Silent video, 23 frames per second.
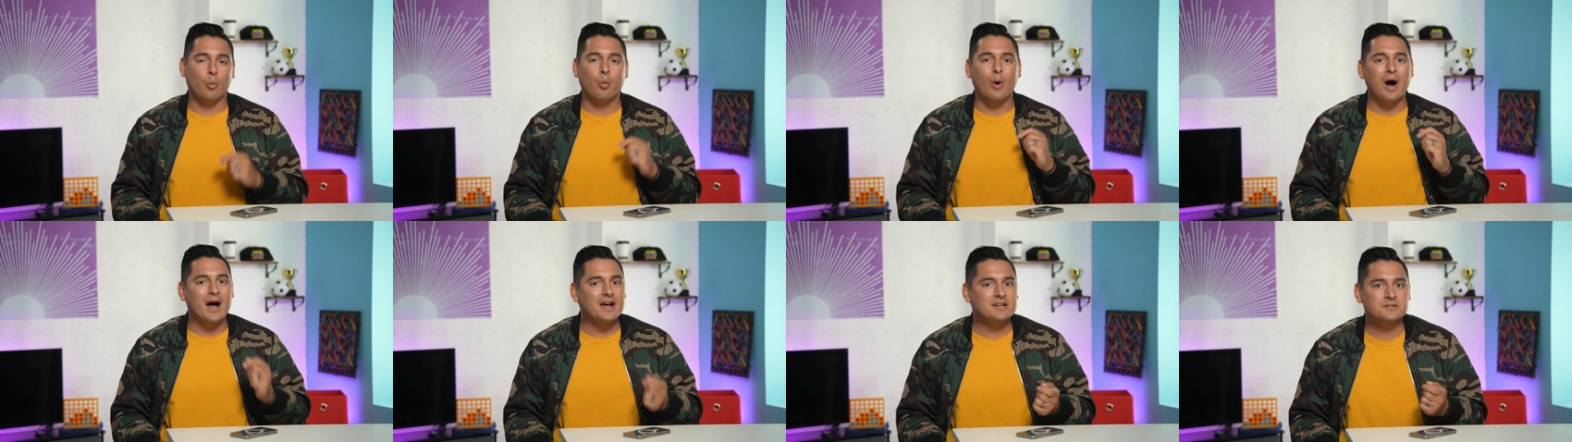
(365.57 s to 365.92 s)
A
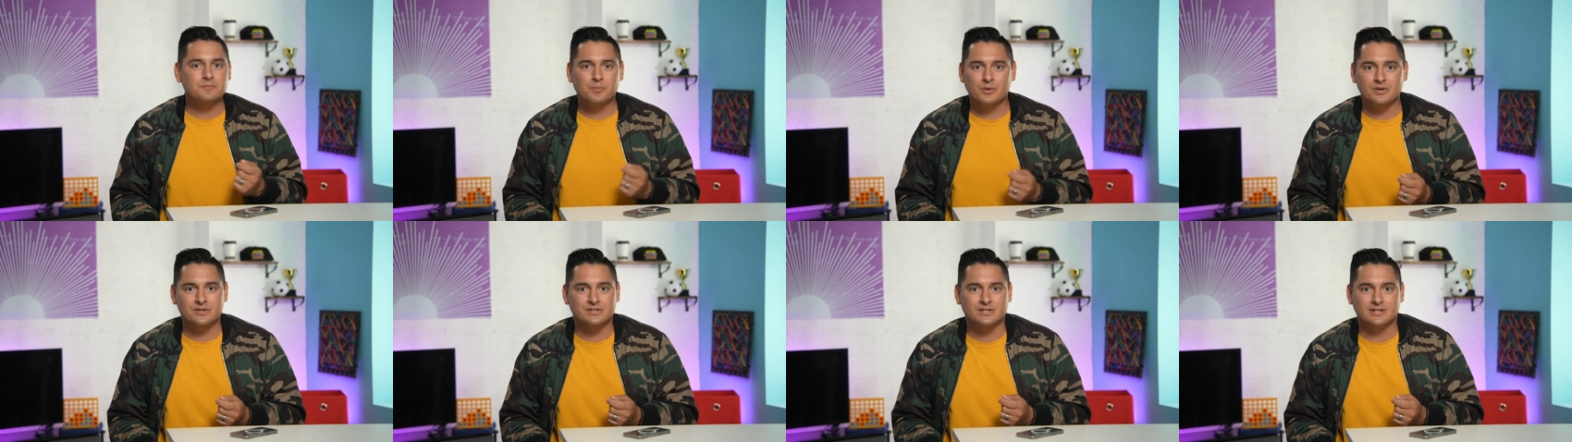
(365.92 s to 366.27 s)

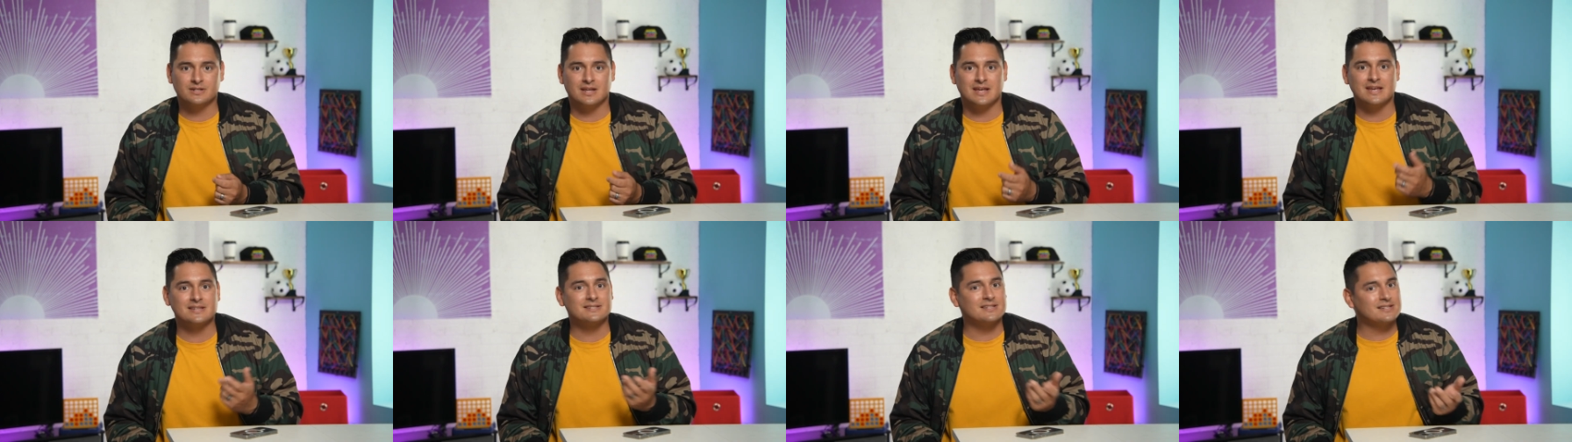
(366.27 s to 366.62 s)
wise
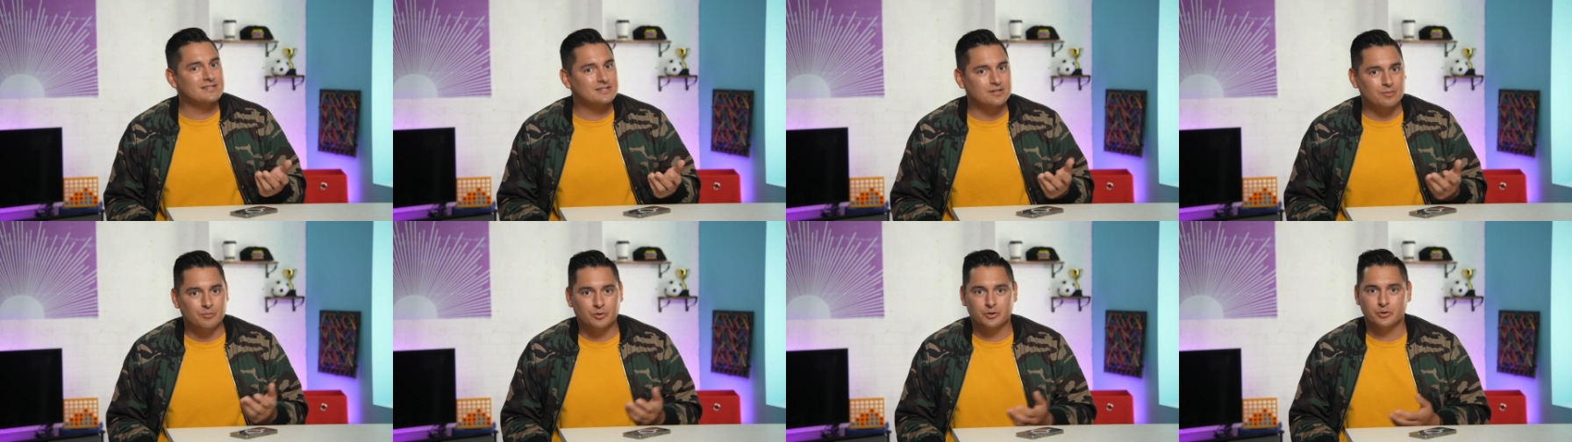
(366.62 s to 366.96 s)
person
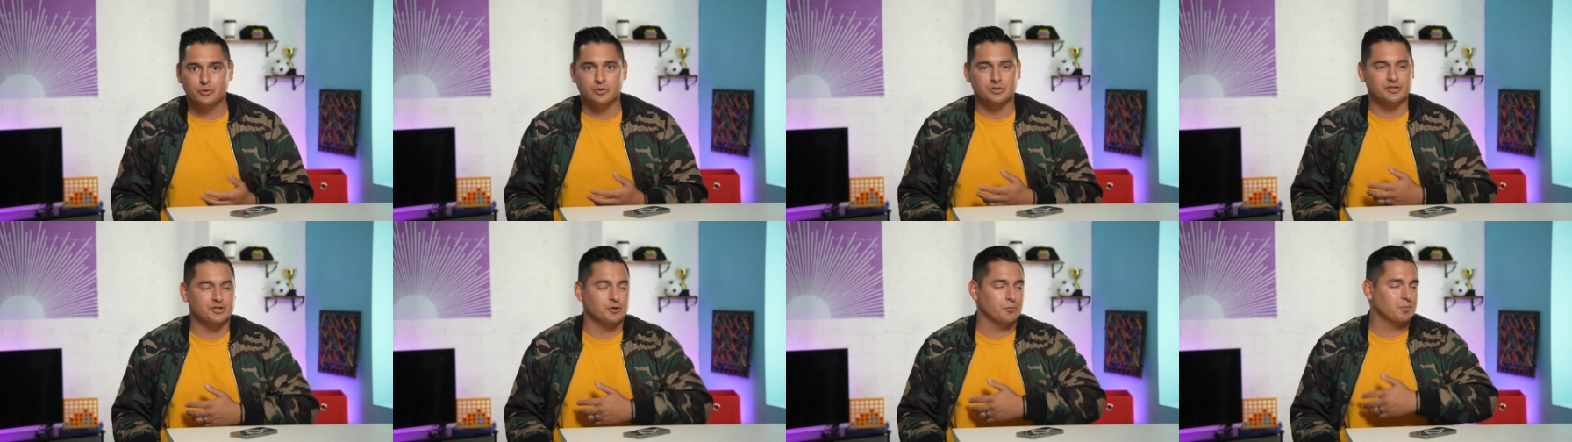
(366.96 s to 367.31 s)
isn't someone
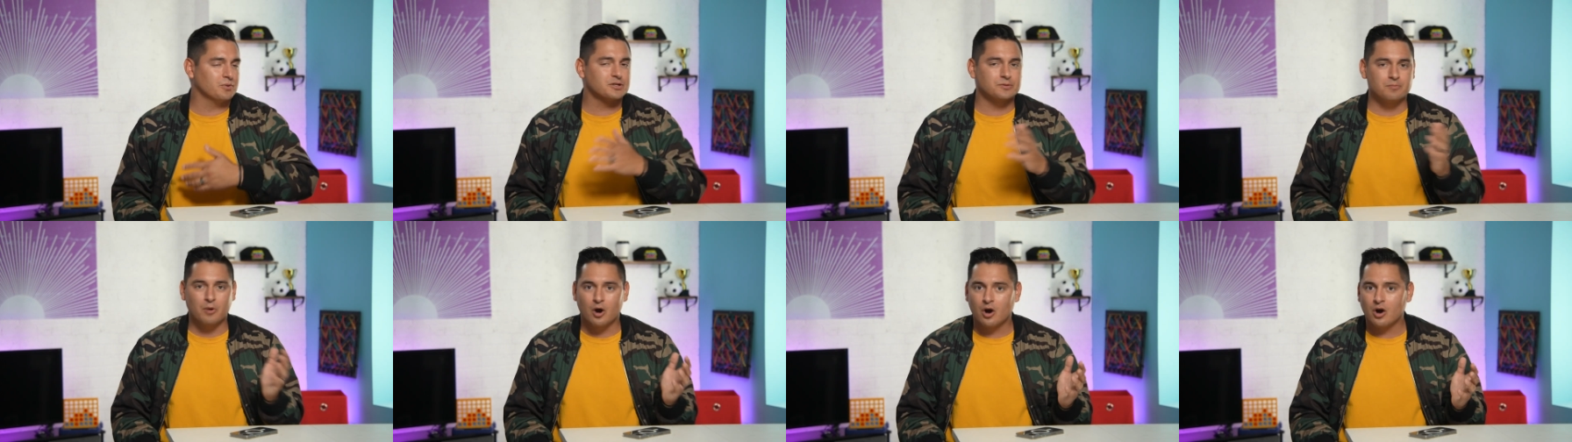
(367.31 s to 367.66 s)
who is
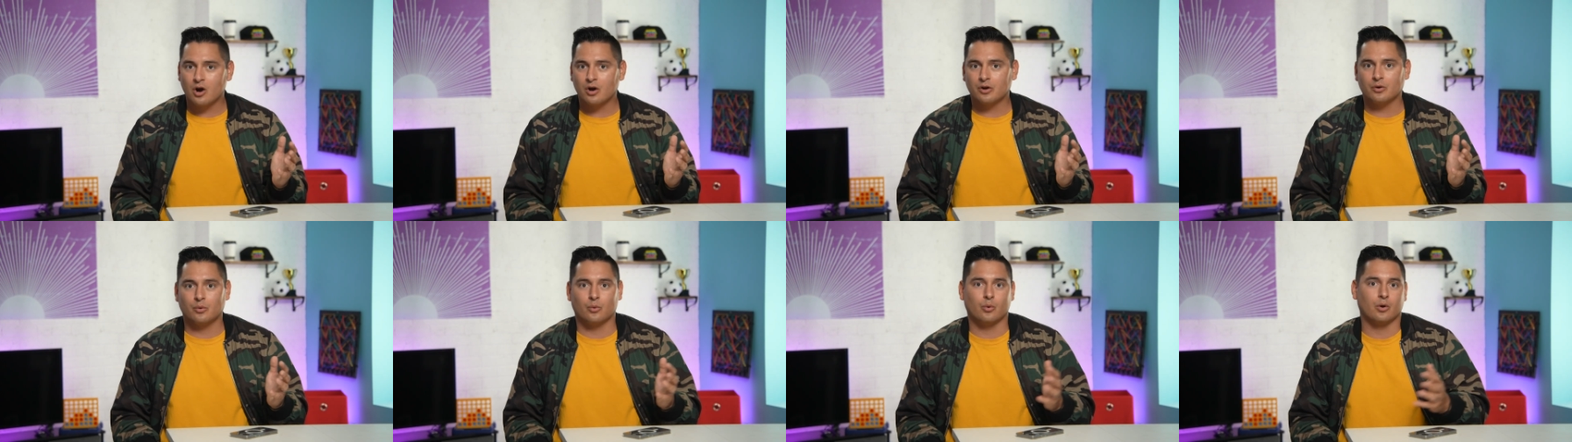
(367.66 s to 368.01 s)
super
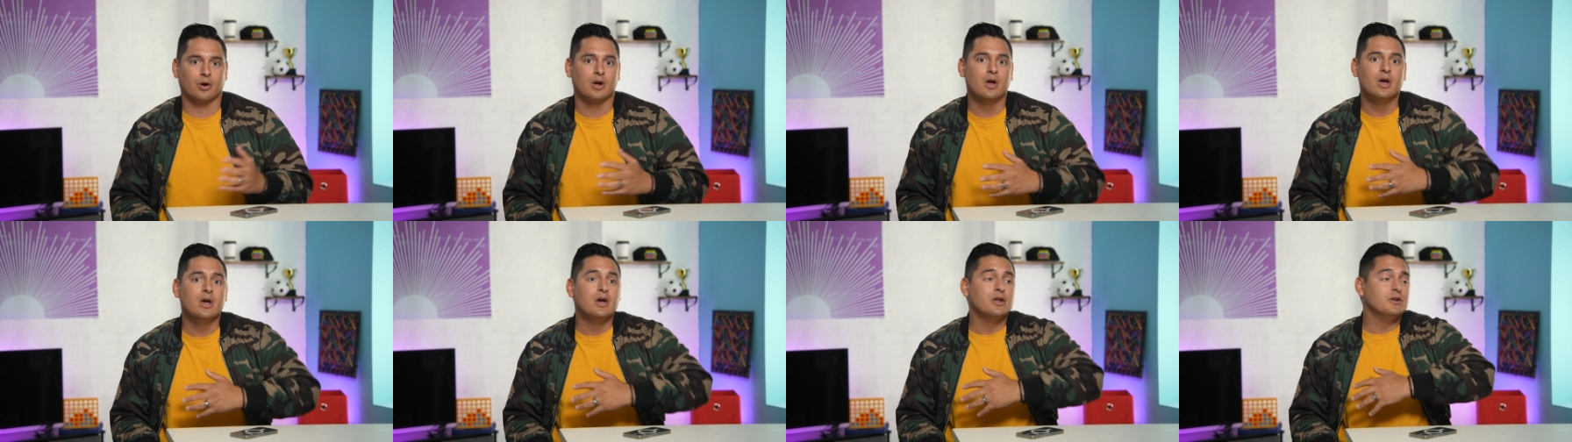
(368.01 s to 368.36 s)
smart
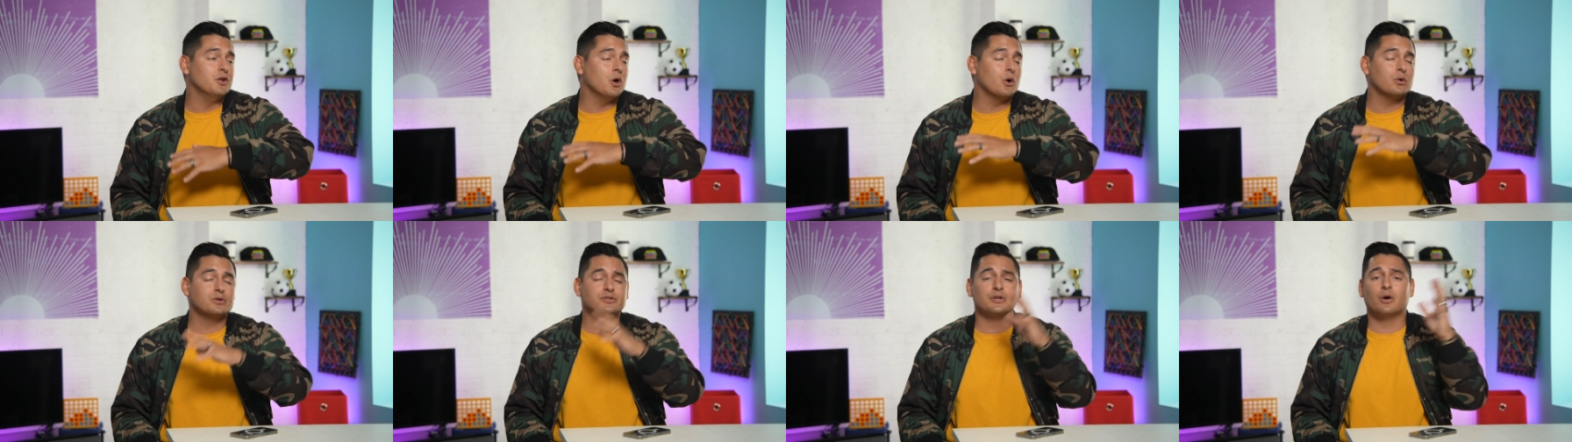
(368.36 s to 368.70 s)
or
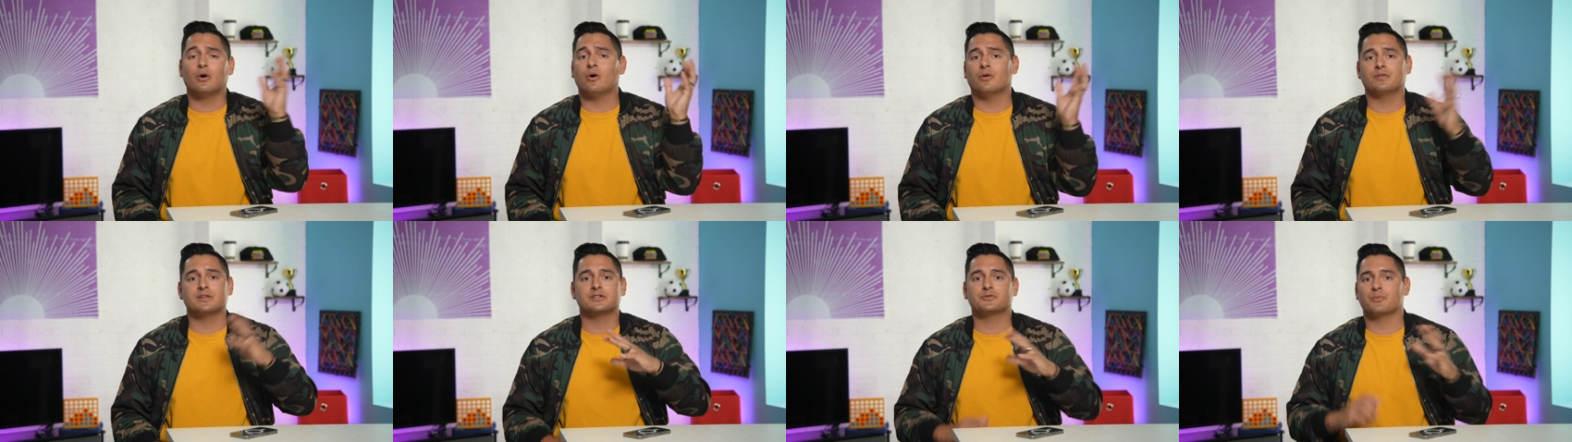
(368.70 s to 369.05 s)
knows
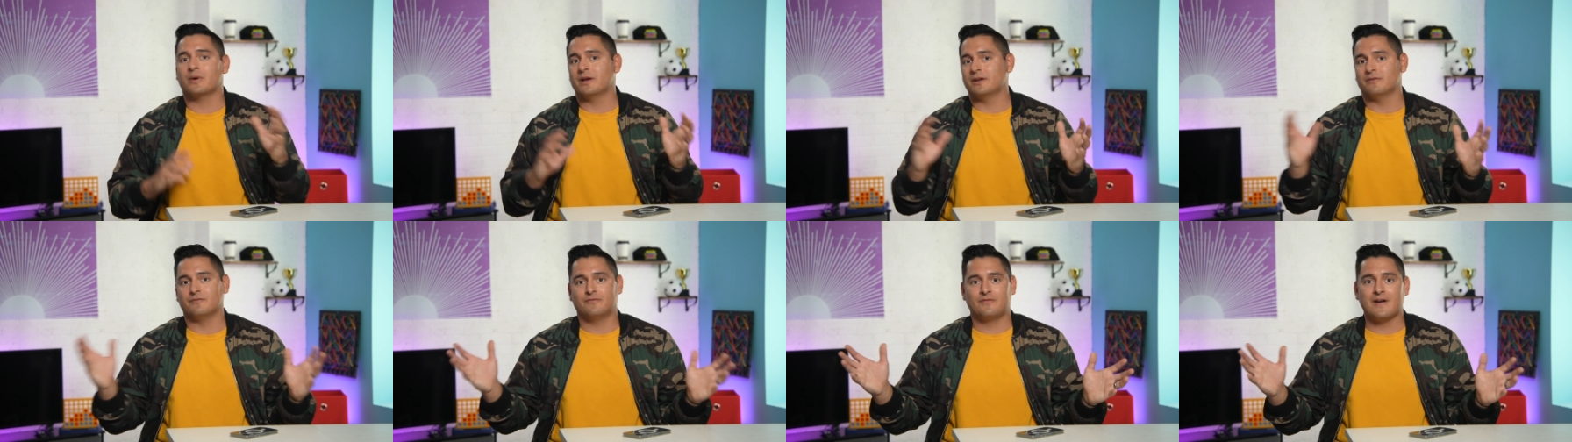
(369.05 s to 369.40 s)
all these
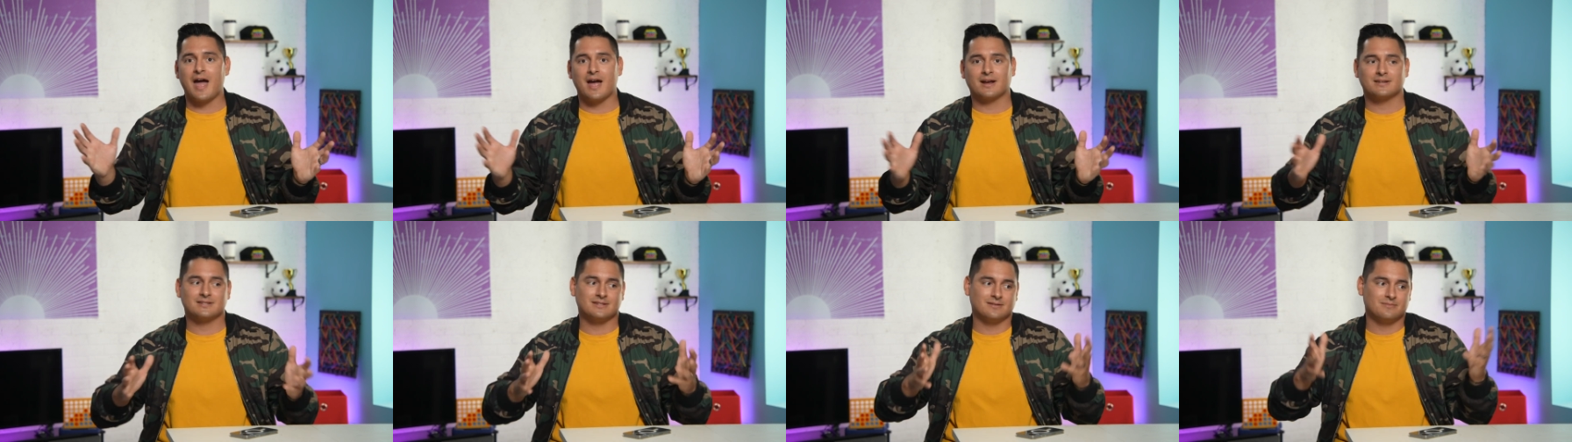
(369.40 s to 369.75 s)
random
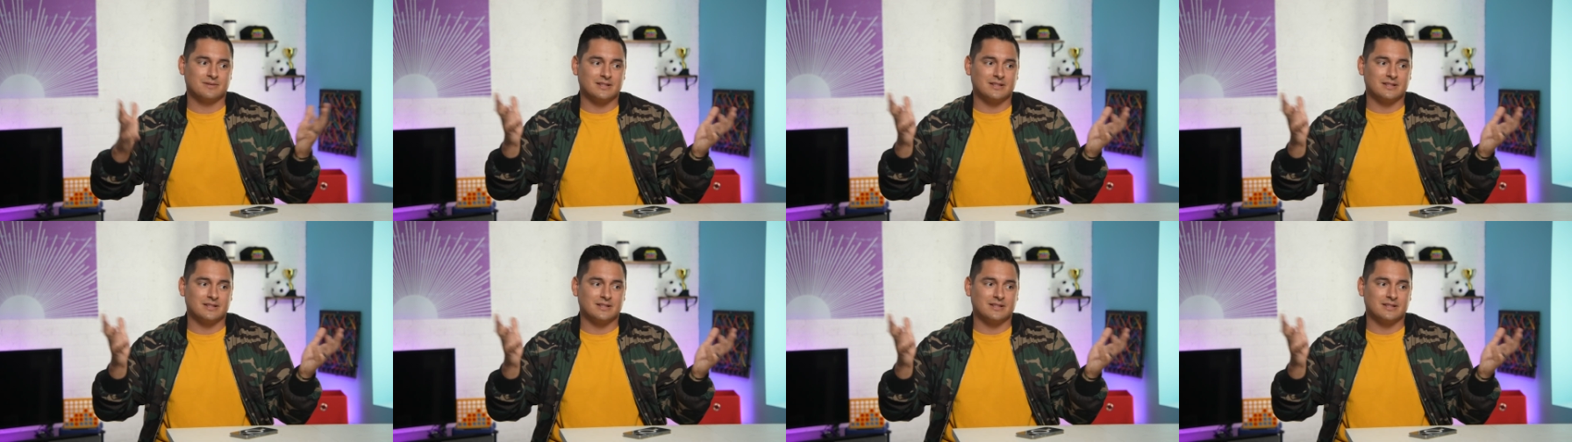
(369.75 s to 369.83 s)
facts.